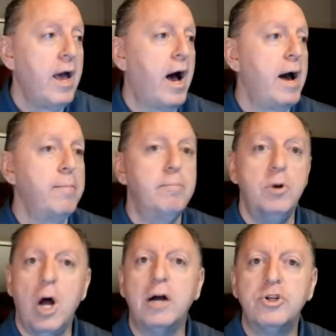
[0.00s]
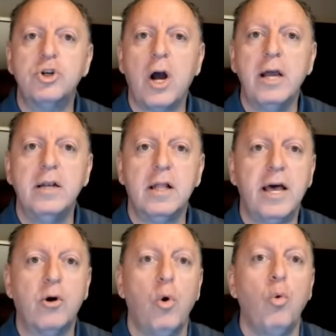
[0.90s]
I'm not trying to
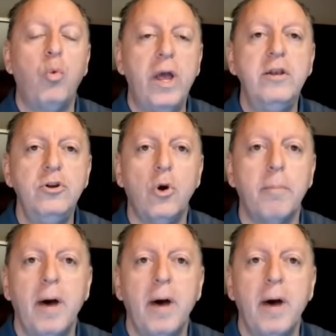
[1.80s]
like win your